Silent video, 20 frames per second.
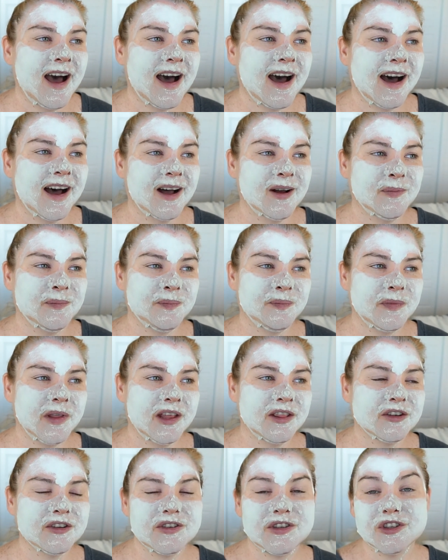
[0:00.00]
Um,
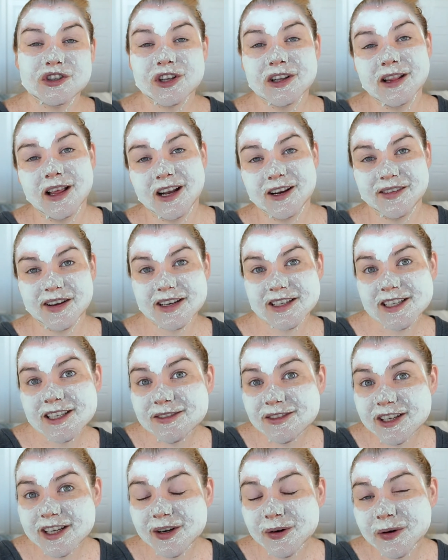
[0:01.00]
and there's usually a lot of
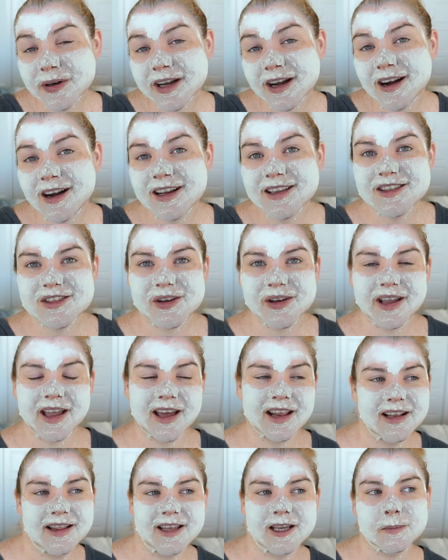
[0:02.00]
activity going on, so I
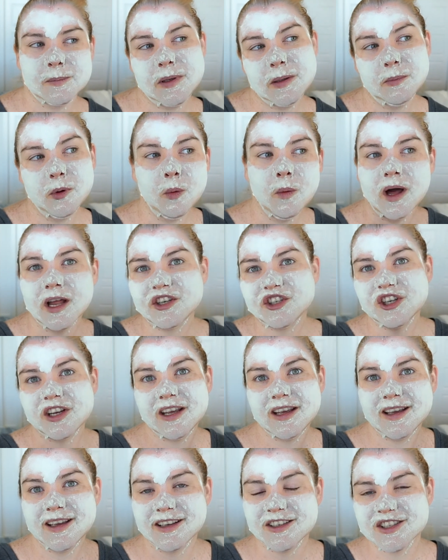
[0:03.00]
kind of like people
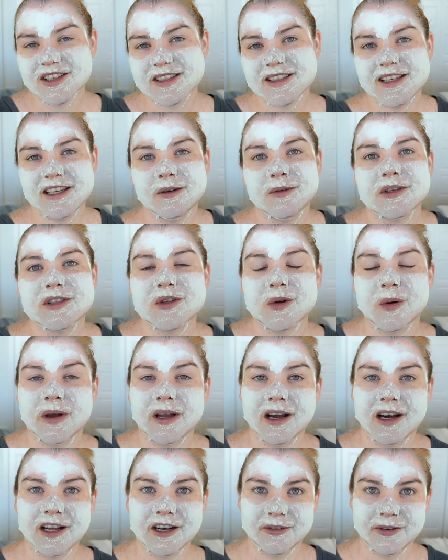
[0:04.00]
watching and just seeing what's
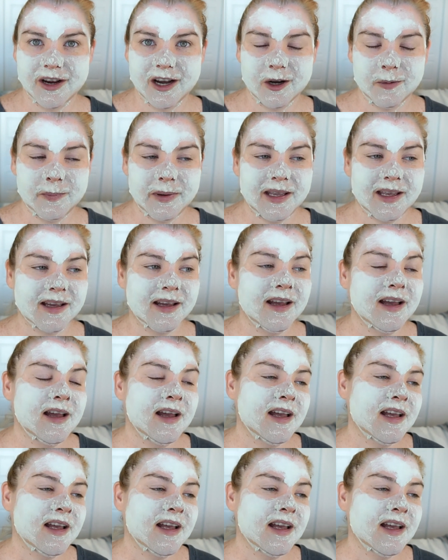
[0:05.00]
going on around me.